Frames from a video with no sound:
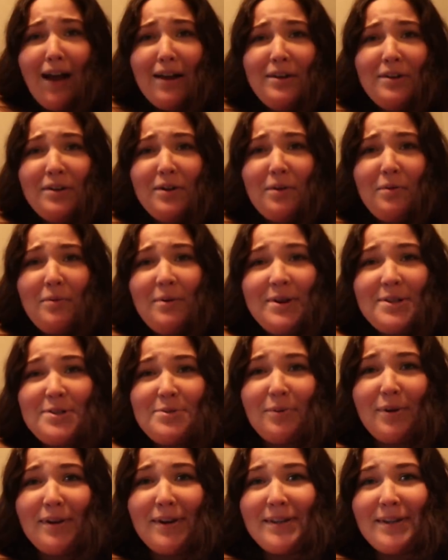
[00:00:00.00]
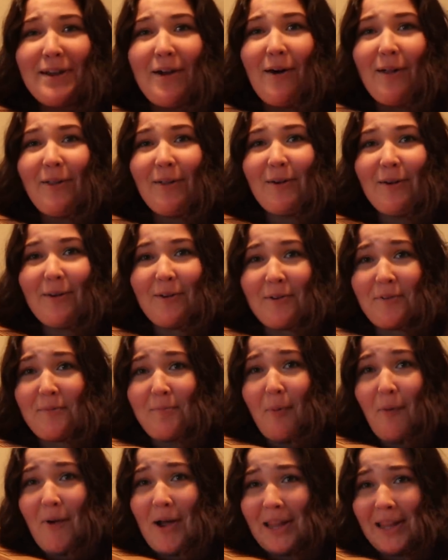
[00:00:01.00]
I don't know which one of y'all are
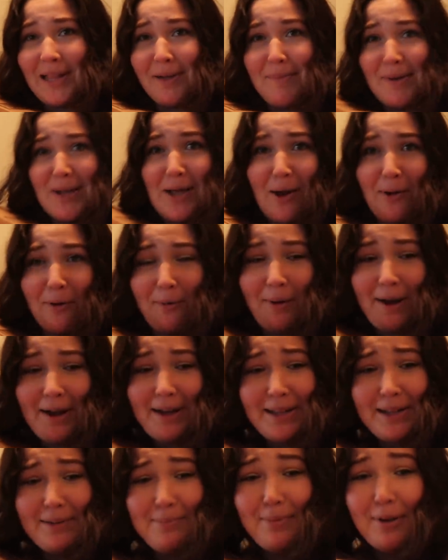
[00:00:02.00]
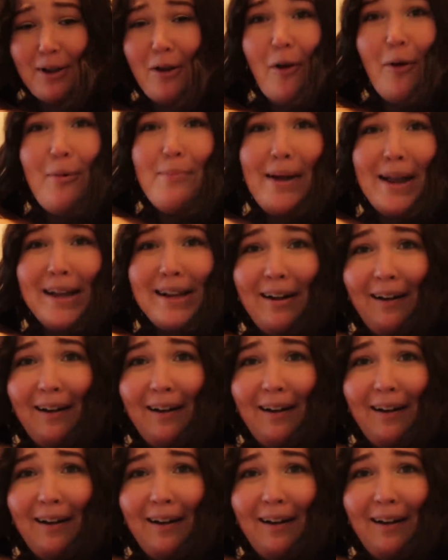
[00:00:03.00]
spoiling me already, but oh my